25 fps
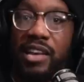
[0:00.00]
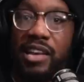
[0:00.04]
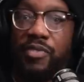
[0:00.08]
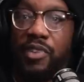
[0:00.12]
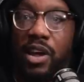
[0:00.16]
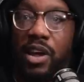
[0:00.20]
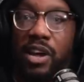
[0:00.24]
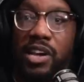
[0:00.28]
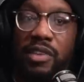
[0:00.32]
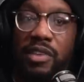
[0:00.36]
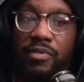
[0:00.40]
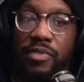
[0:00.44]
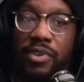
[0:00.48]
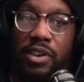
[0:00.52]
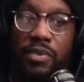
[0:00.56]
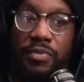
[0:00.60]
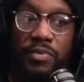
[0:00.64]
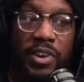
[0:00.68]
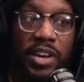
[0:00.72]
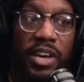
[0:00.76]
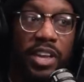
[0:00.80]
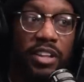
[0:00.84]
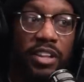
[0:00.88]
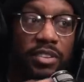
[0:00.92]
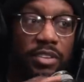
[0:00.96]
even the
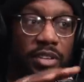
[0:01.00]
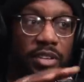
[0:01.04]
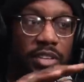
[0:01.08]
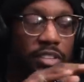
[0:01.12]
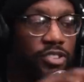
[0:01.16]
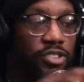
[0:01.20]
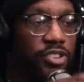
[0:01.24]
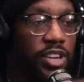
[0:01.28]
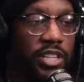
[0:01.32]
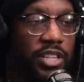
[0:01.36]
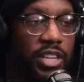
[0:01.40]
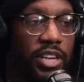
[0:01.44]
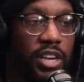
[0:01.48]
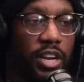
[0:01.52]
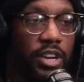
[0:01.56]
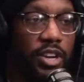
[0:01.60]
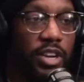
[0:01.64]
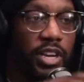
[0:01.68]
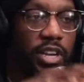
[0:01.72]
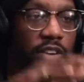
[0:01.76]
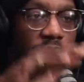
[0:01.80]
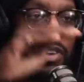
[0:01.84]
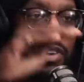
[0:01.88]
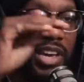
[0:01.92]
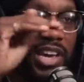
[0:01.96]
thing is, sorry to cut you,
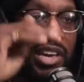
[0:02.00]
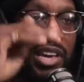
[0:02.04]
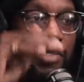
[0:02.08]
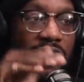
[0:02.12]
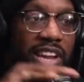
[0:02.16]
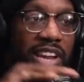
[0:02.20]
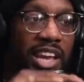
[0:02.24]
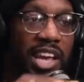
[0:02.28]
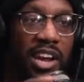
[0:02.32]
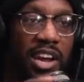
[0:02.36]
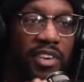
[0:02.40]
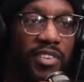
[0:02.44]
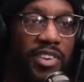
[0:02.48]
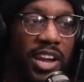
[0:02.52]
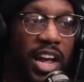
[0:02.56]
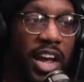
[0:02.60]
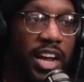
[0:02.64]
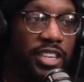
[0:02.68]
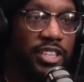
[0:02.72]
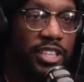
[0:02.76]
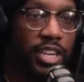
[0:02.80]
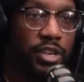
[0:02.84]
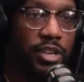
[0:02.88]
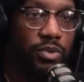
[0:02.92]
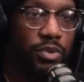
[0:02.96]
Keith, even hearing that in
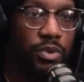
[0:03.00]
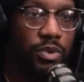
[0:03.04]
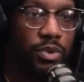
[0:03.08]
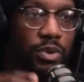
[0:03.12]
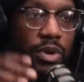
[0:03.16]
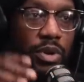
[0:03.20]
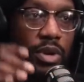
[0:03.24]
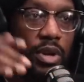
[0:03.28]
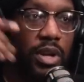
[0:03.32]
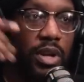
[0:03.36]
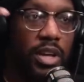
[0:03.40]
general,